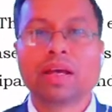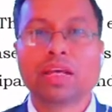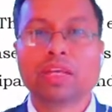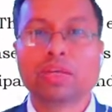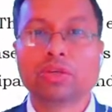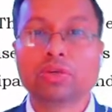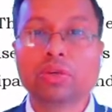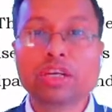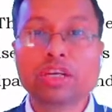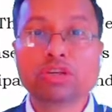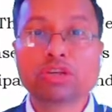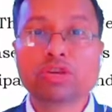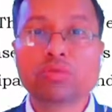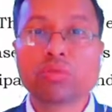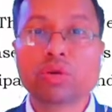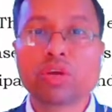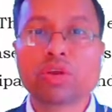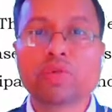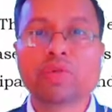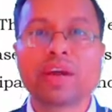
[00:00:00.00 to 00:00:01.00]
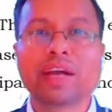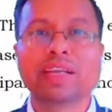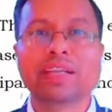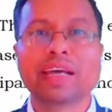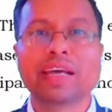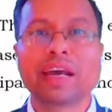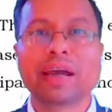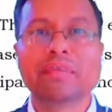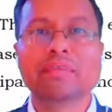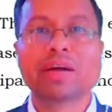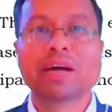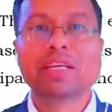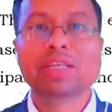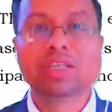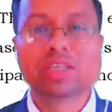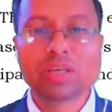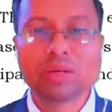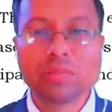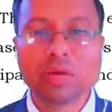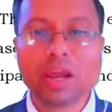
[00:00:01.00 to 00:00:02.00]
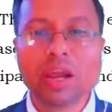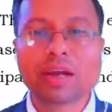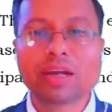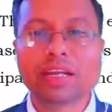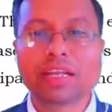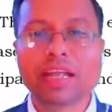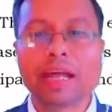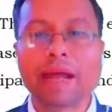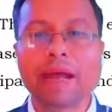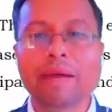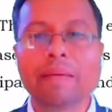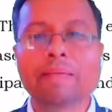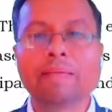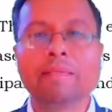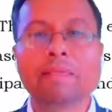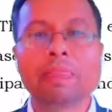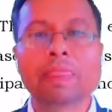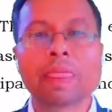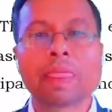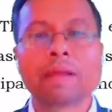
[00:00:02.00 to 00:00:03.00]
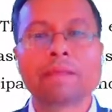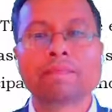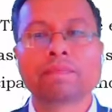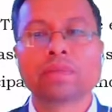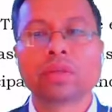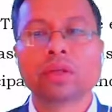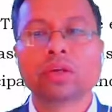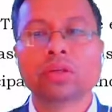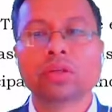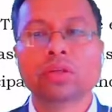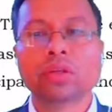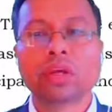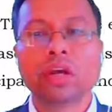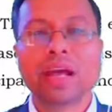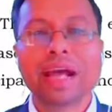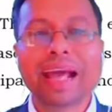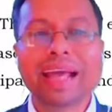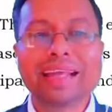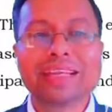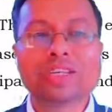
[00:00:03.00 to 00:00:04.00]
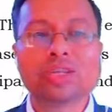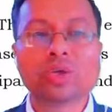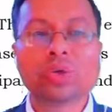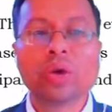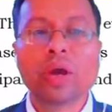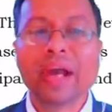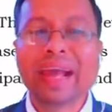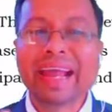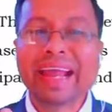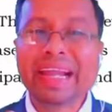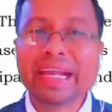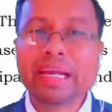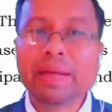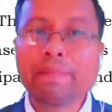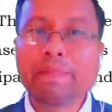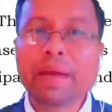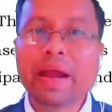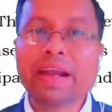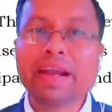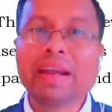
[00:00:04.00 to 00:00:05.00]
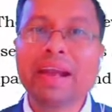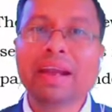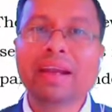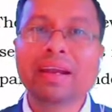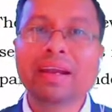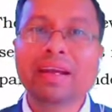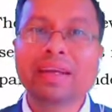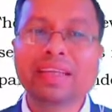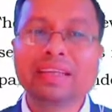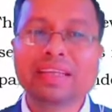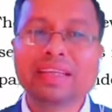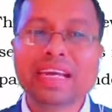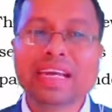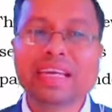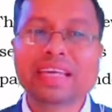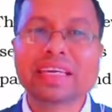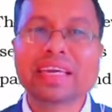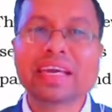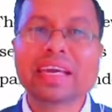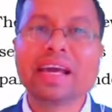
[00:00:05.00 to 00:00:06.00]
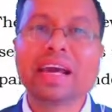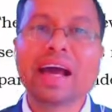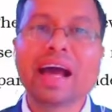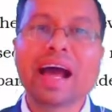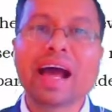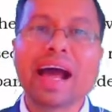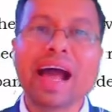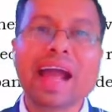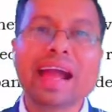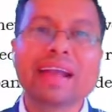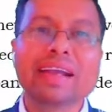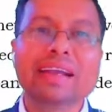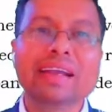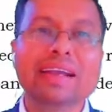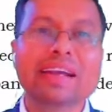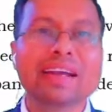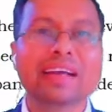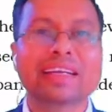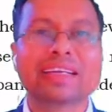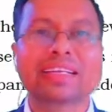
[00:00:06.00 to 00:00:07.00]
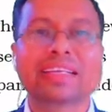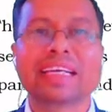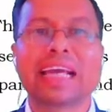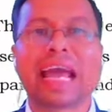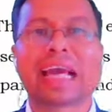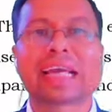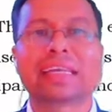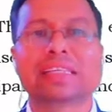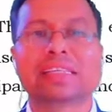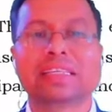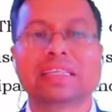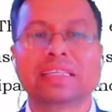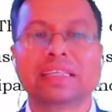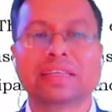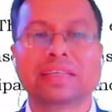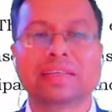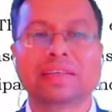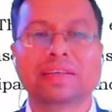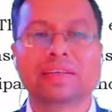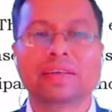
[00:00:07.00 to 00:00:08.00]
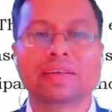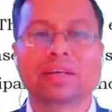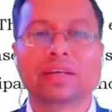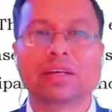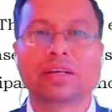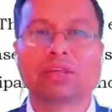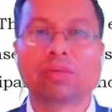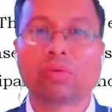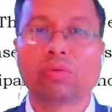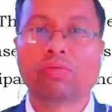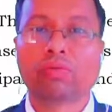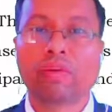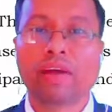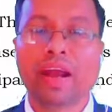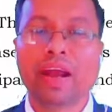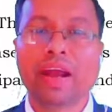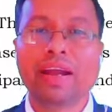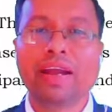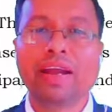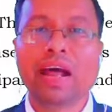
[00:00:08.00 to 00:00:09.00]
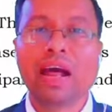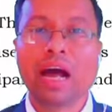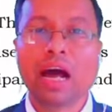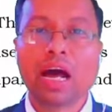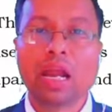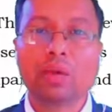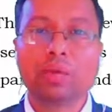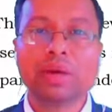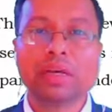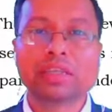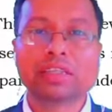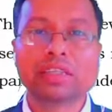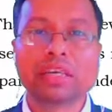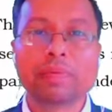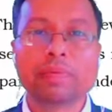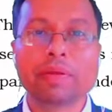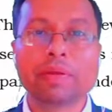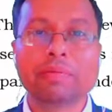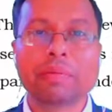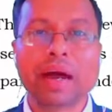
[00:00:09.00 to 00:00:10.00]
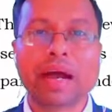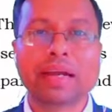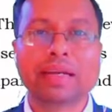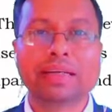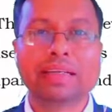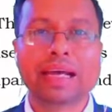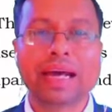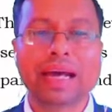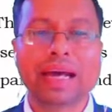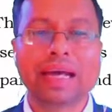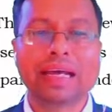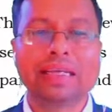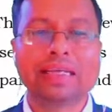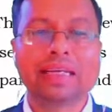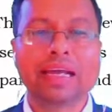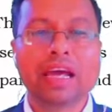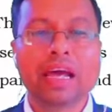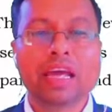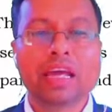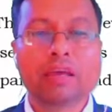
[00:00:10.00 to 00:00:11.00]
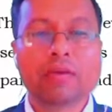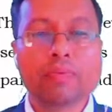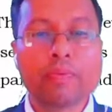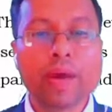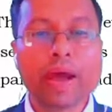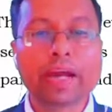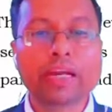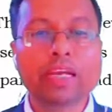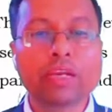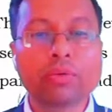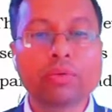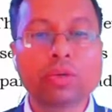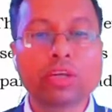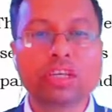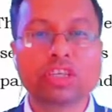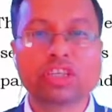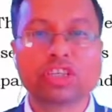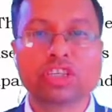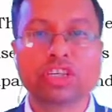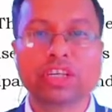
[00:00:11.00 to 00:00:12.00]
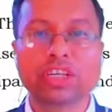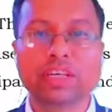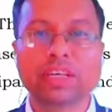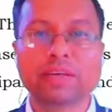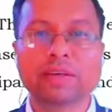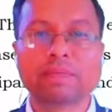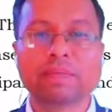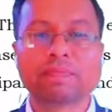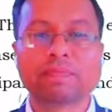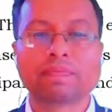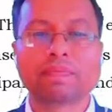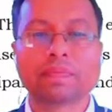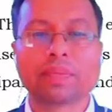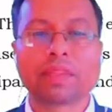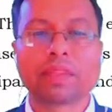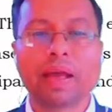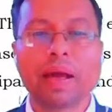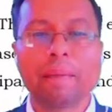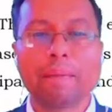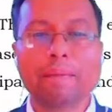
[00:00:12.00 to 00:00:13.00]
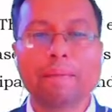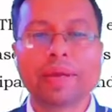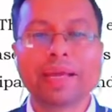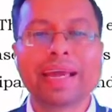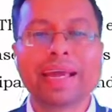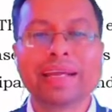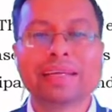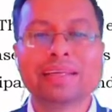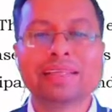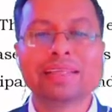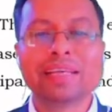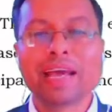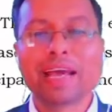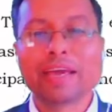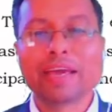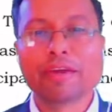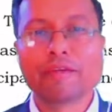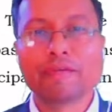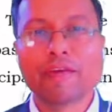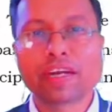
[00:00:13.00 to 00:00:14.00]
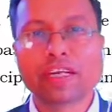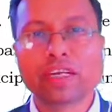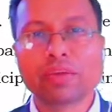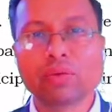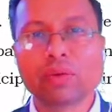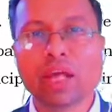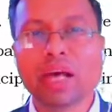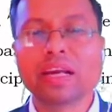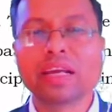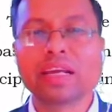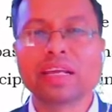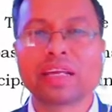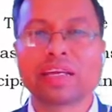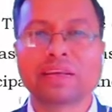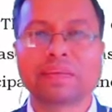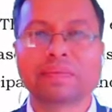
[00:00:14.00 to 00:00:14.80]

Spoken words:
You need to motivate them, stimulate them into independent thinking and reacting. So friend, always keep in mind that effective teaching begets effective learning.